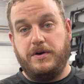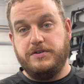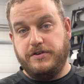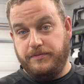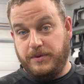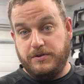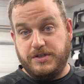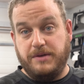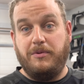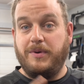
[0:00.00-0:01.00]
also from Koch
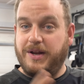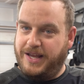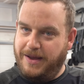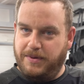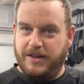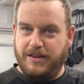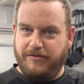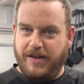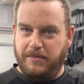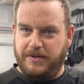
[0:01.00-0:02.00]
Chemie. We're going to keep it in that
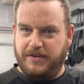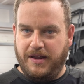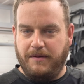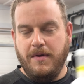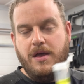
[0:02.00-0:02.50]
family today.